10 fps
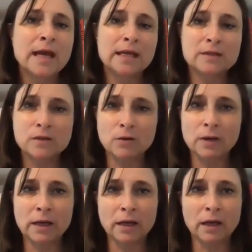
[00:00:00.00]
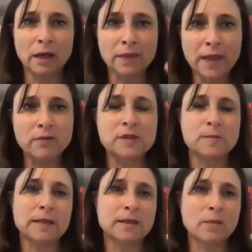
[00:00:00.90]
And so in that
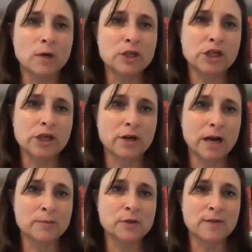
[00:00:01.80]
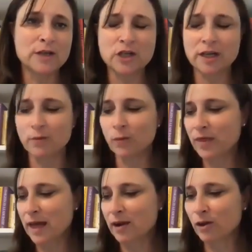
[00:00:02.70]
respect, I want to share an observation, and with
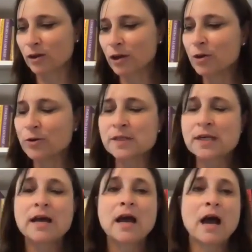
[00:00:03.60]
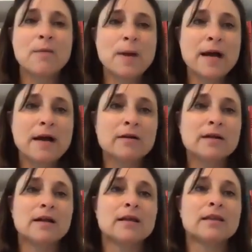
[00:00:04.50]
that I'll close, about
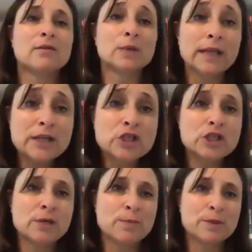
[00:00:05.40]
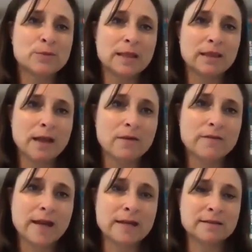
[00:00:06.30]
the relationship between
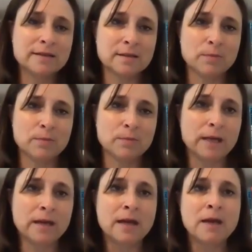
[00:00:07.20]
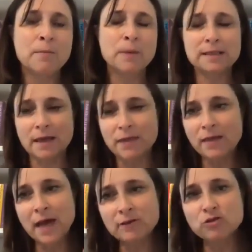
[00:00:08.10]
love and disappointment, because I
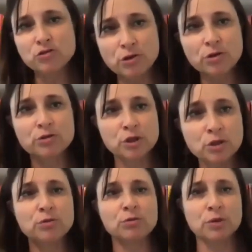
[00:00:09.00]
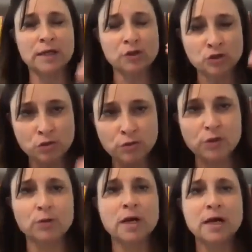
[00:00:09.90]
think that too is
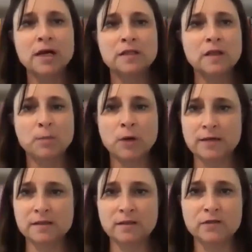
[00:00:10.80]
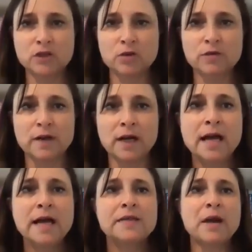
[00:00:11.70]
true to the process of tshuva,
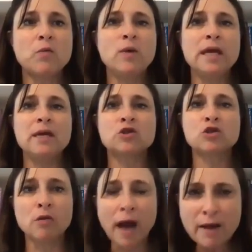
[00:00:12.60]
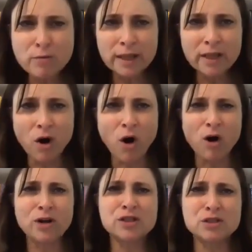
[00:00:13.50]
that we try really
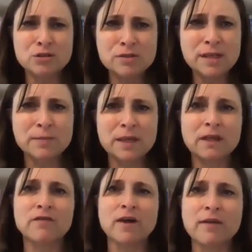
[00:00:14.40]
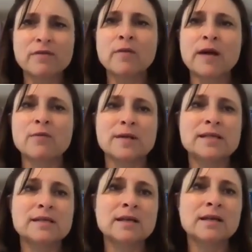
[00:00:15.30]
hard to do something for every right
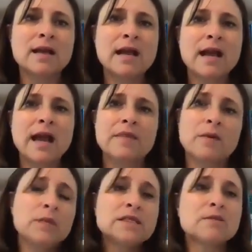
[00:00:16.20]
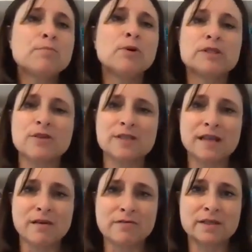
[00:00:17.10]
reason, and then we disappoint
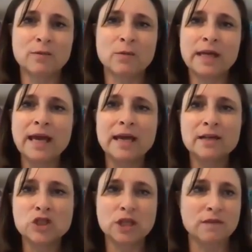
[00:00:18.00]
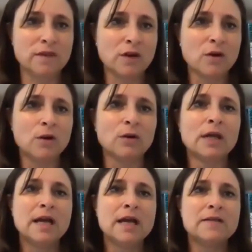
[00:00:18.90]
ourselves. We can't achieve the
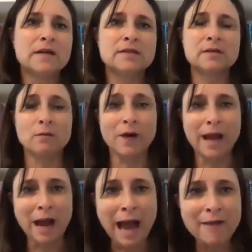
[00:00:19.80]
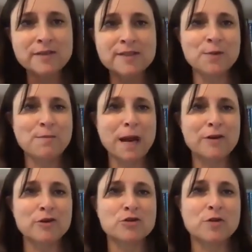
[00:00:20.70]
goal. We have certain
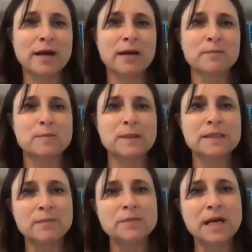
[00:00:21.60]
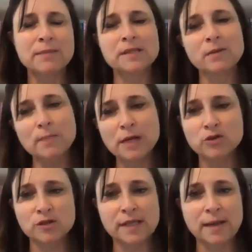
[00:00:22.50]
minor triumphs, but sometimes there are
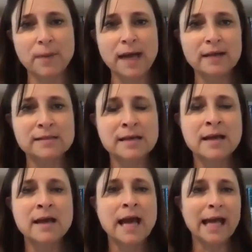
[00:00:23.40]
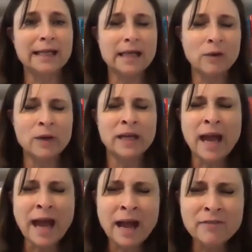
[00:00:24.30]
major setbacks, and yet we
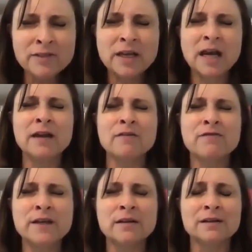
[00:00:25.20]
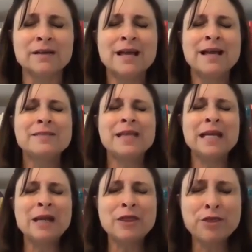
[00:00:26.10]
have to kind of feel that
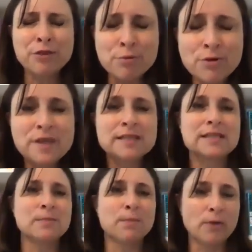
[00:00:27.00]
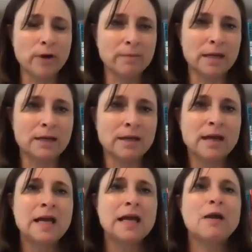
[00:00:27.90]
through the disappointment,
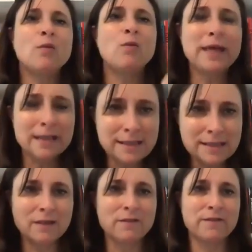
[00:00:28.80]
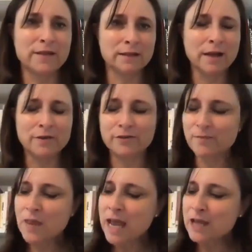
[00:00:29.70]
we can still feel love.
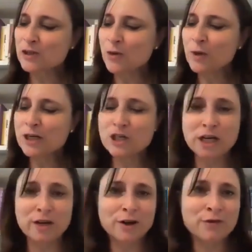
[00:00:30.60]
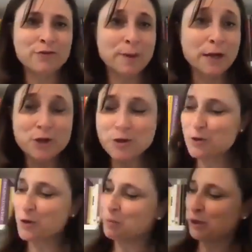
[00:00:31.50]
And so I want to share from an
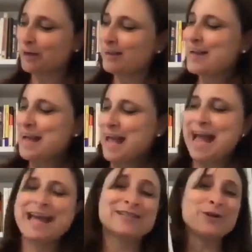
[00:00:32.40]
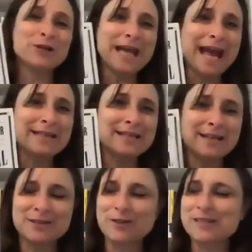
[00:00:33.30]
unusual book. It's called
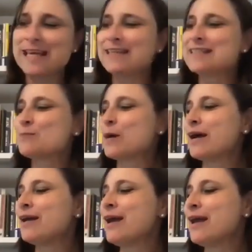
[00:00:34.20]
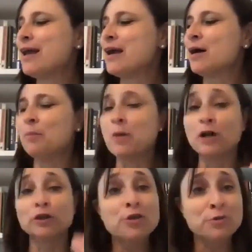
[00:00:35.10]
Accidental Saints by a
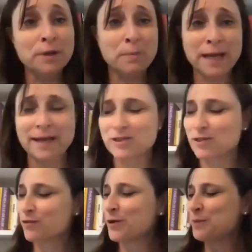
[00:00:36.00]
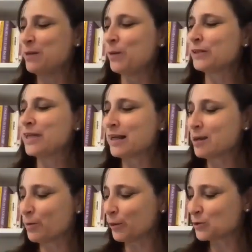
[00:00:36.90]
Lutheran pastor of all people,
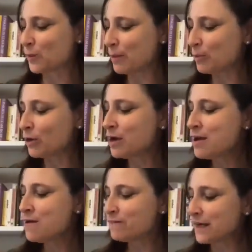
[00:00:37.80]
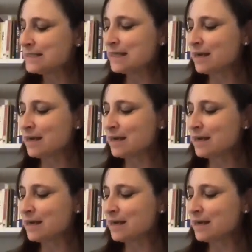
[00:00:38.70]
Nadia Bolz-Weber, Finding